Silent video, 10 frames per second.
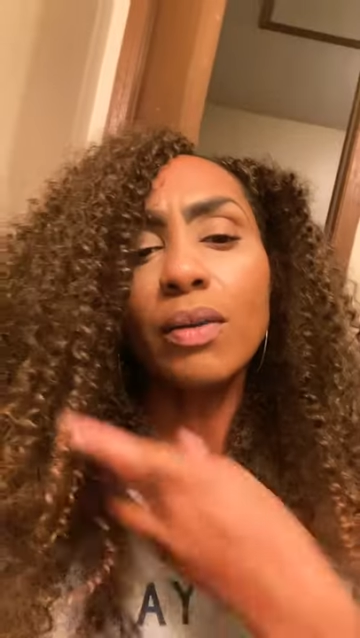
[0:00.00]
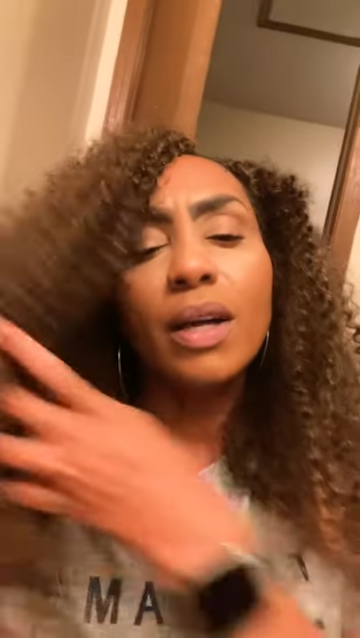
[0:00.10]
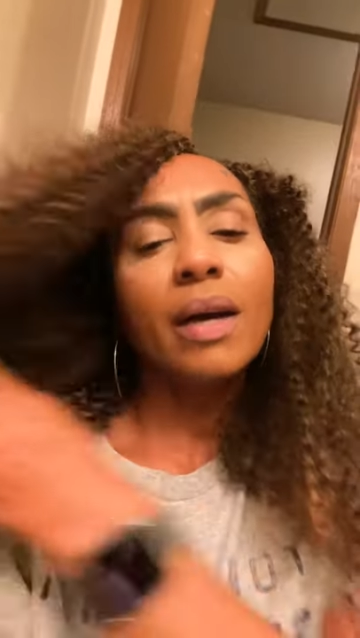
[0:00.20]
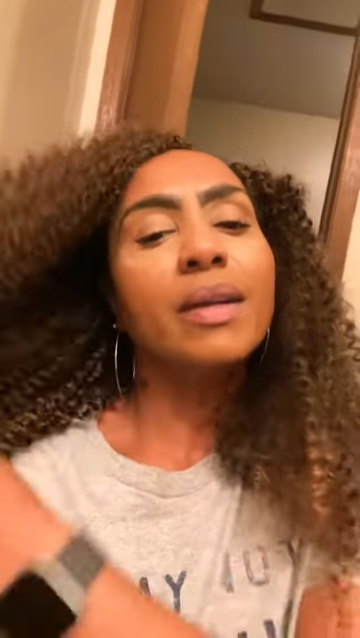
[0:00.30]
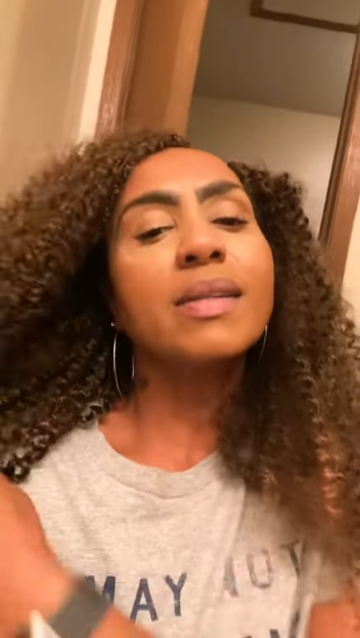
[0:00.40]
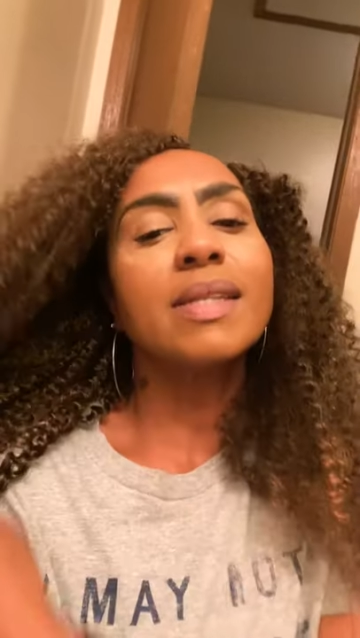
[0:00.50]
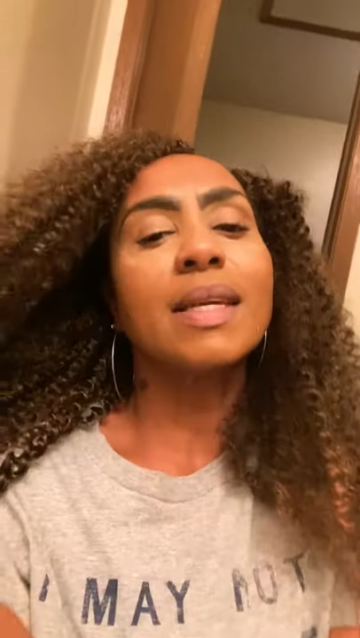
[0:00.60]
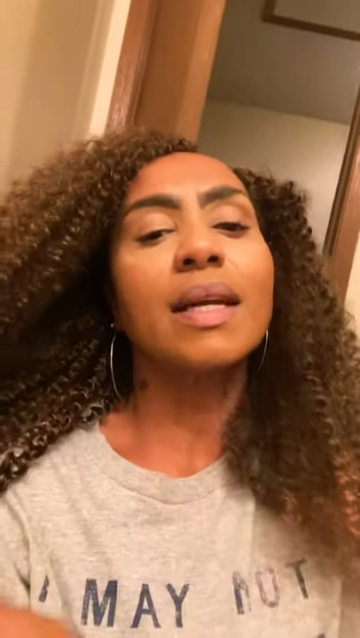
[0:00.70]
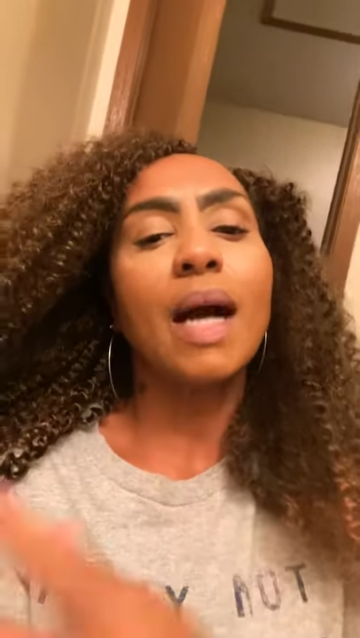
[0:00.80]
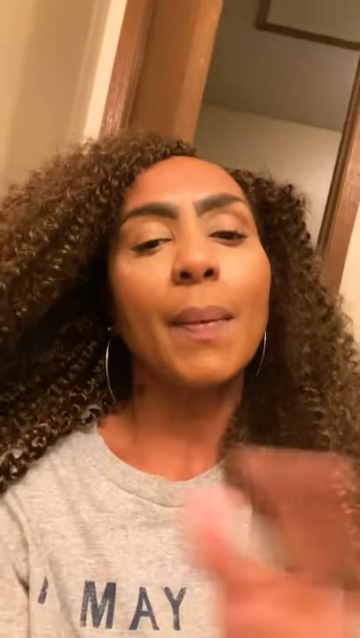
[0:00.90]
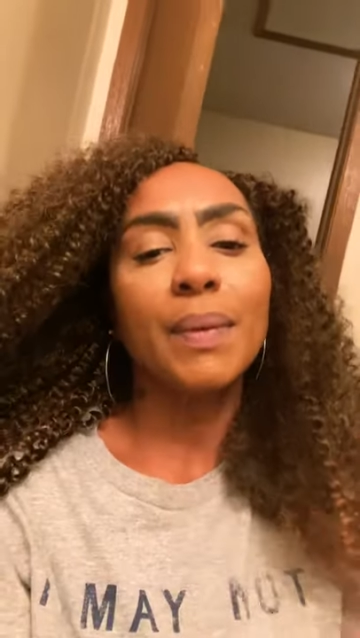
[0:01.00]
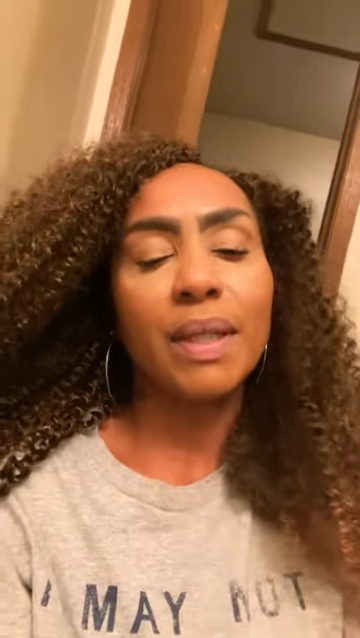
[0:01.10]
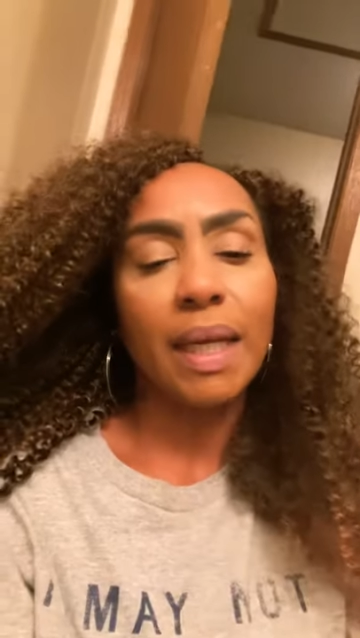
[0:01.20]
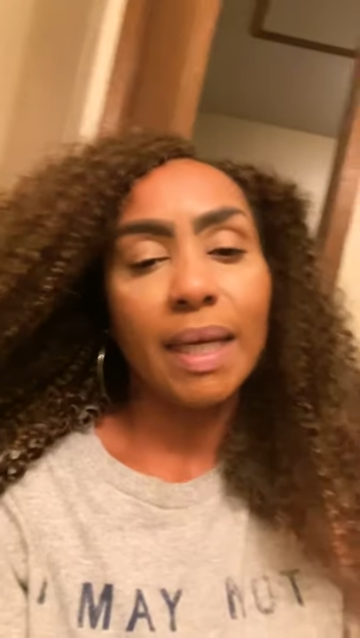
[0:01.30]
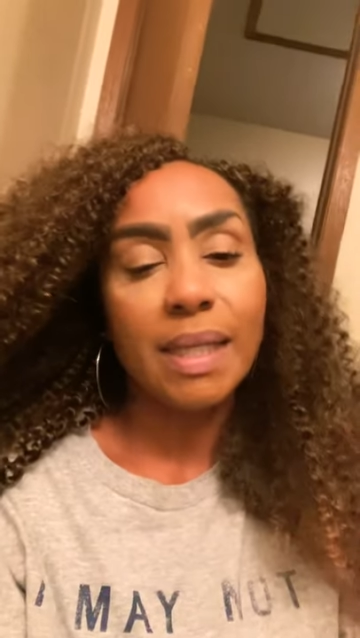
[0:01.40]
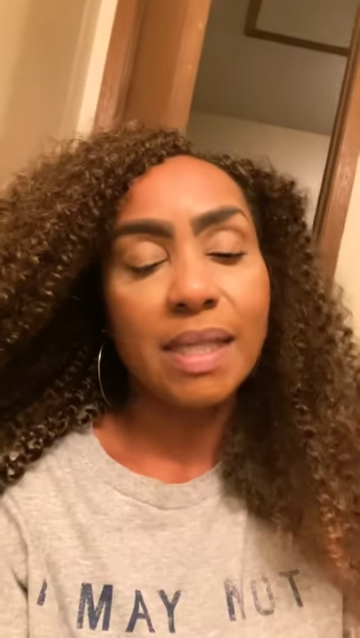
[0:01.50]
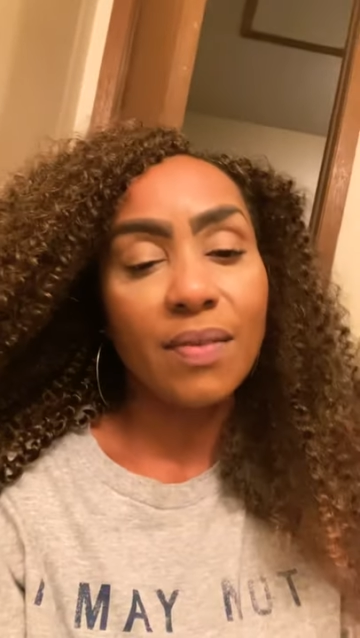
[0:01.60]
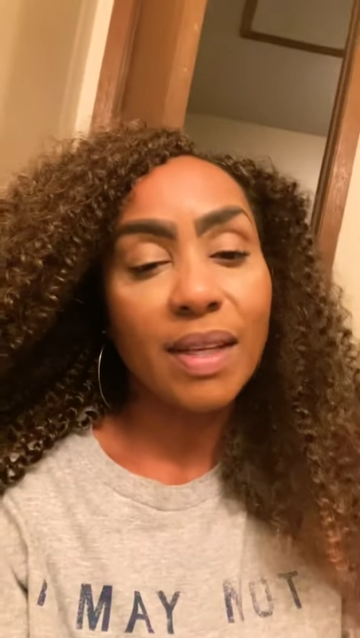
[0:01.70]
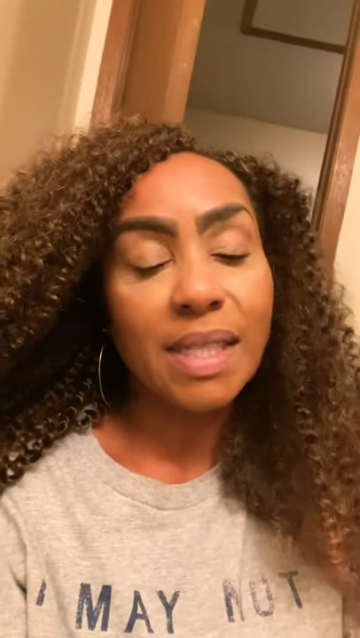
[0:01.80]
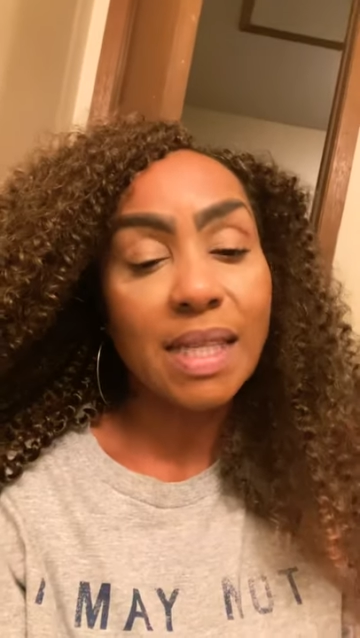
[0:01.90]
Y'all gonna see in a couple of days. If
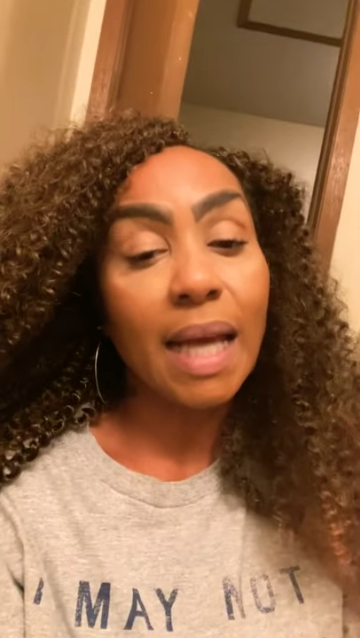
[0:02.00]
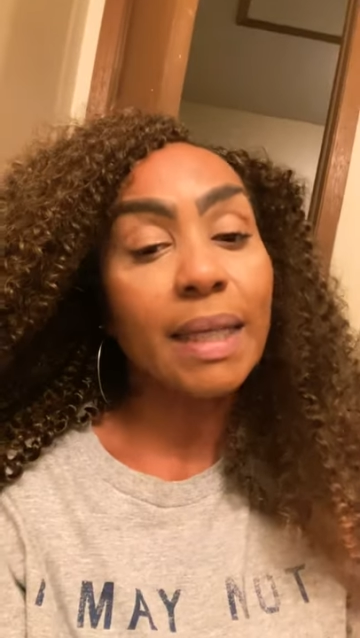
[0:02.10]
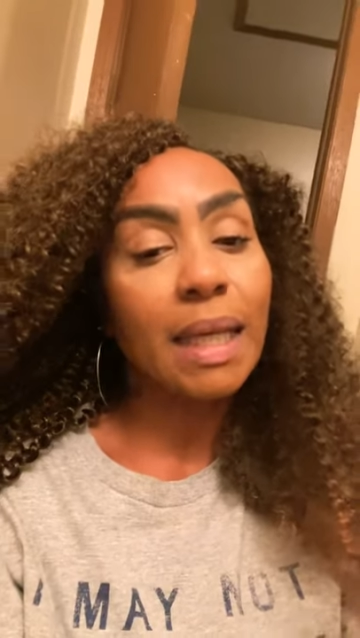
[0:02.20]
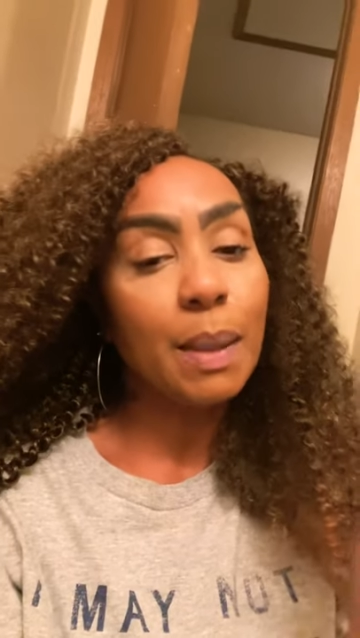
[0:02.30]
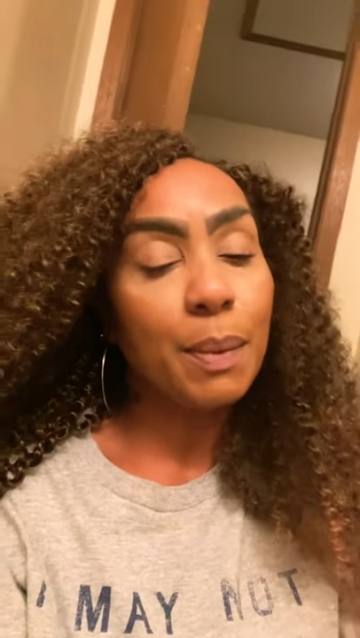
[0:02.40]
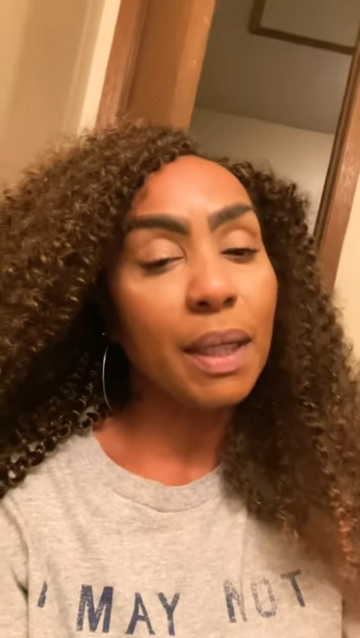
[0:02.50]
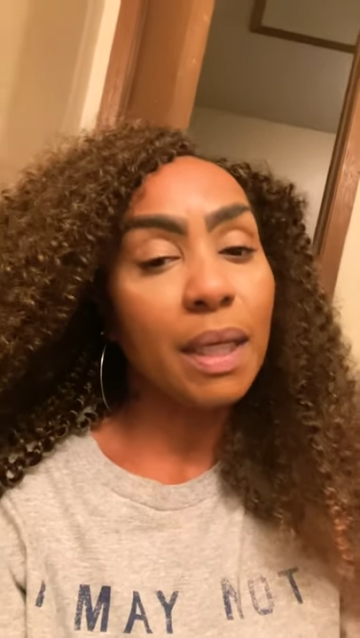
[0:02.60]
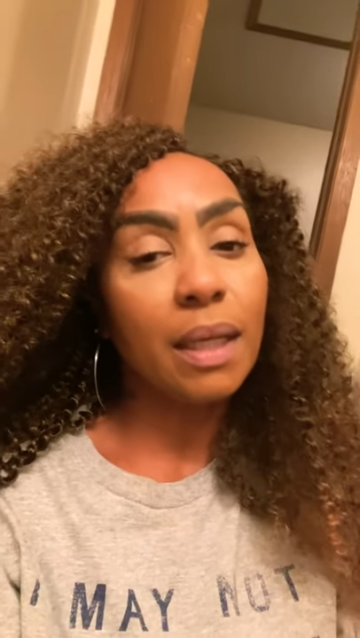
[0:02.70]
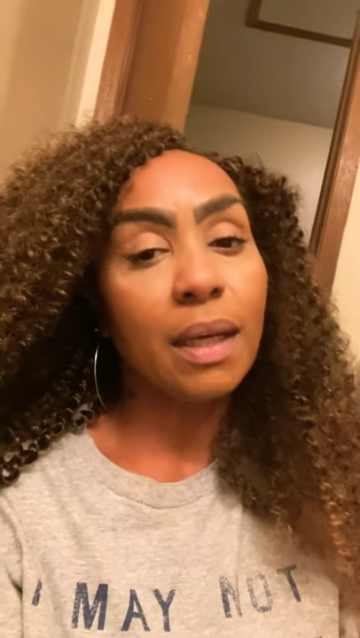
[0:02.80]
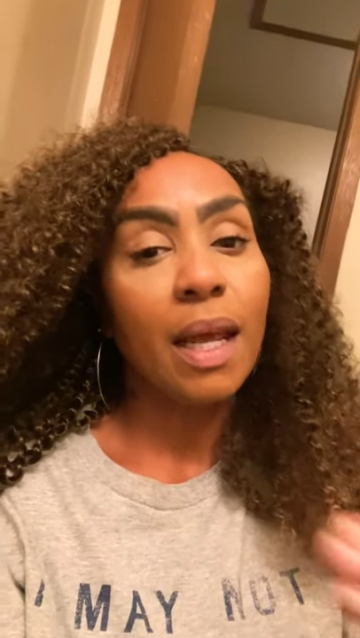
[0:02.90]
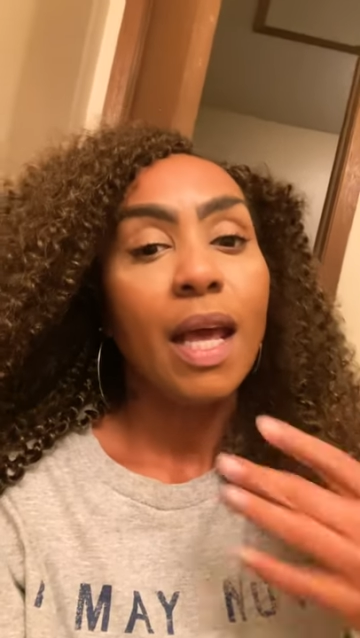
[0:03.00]
I decide to keep it in,